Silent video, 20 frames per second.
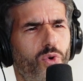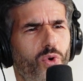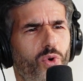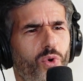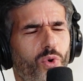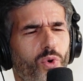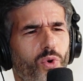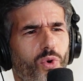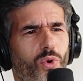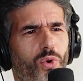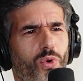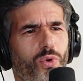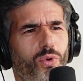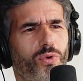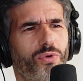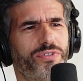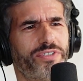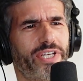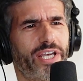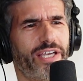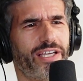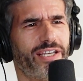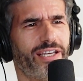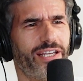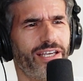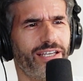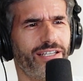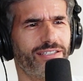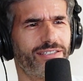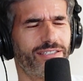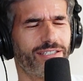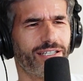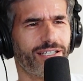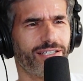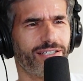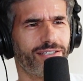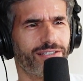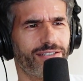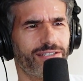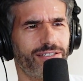Perseveration is take it
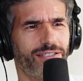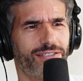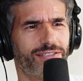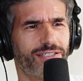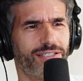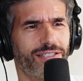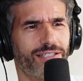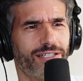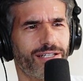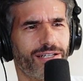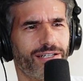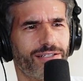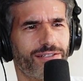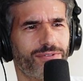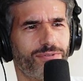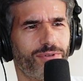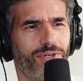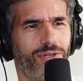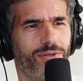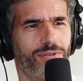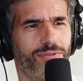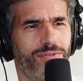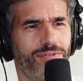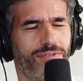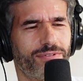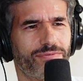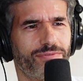easy. Easy there. Whoa.